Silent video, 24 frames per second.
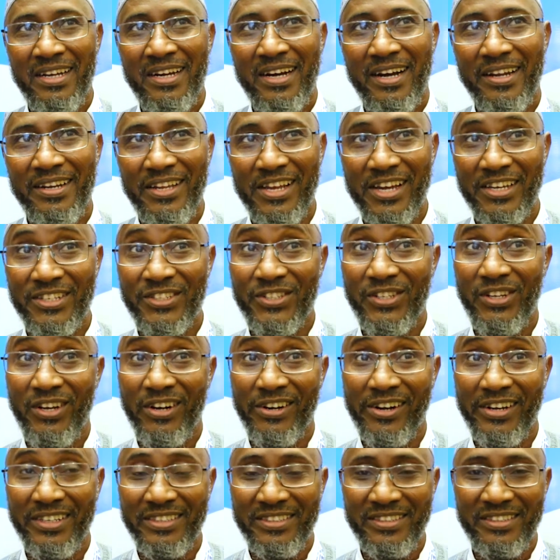an
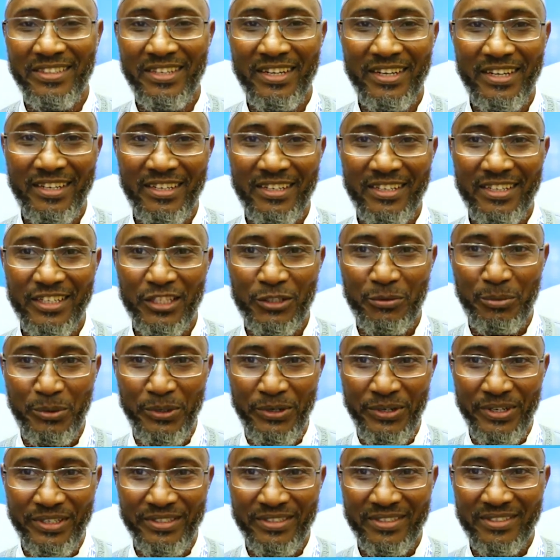exhilarating
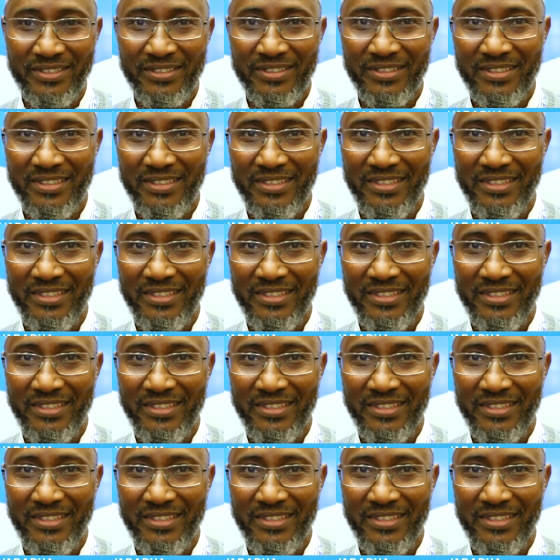experience.